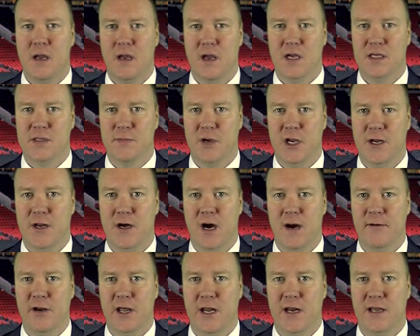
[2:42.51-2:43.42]
As my
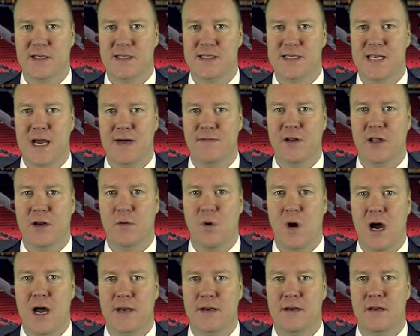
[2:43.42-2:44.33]
dominating 7 and
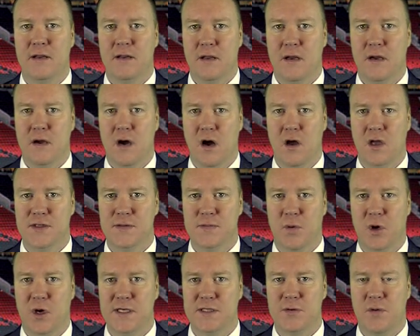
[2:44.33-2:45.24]
1 all
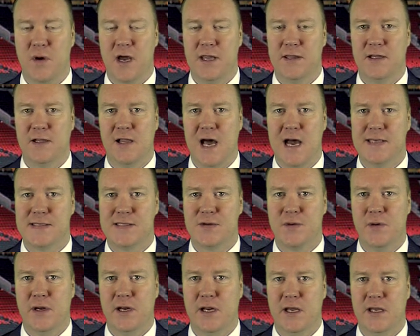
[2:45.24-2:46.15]
sports run the last
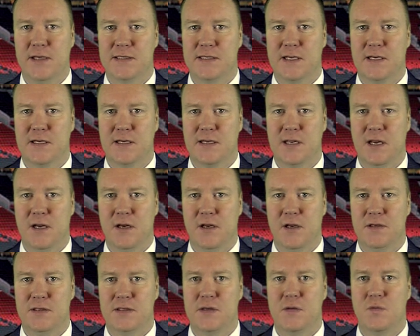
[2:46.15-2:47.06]
three days
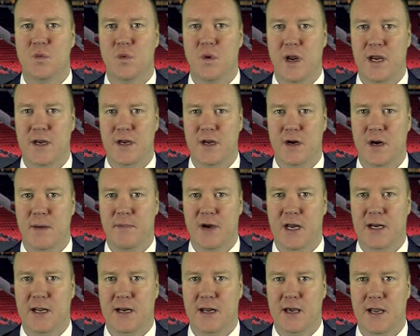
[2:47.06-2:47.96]
continues right here
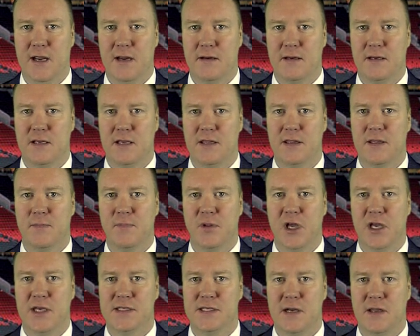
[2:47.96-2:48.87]
Monday night. Get the
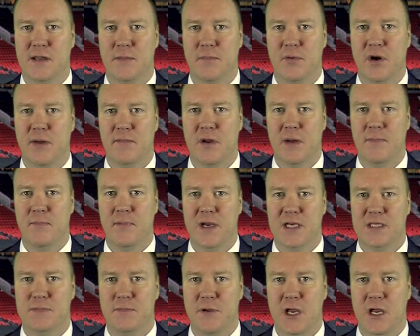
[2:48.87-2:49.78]
plays on the premium
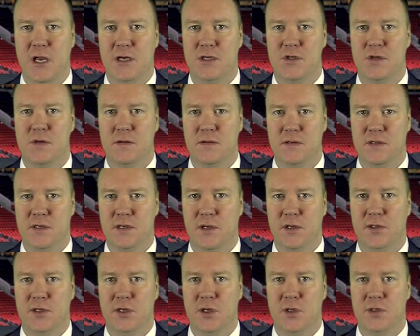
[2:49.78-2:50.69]
picks page.
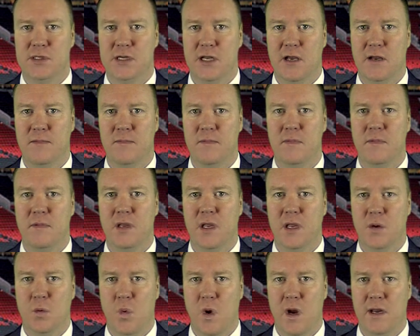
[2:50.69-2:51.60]
Until Tuesday,
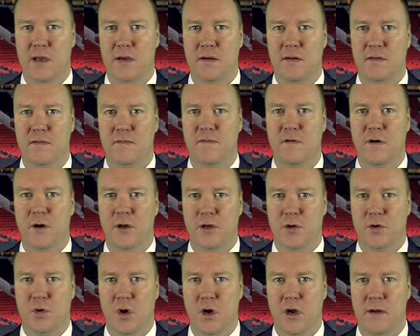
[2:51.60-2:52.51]
in winning,
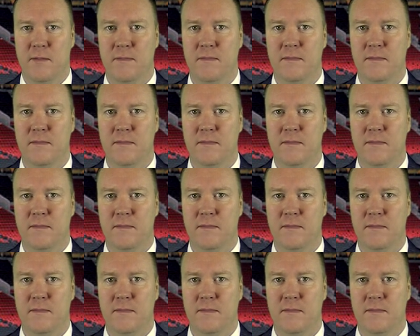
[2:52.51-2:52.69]
Vernon Croy.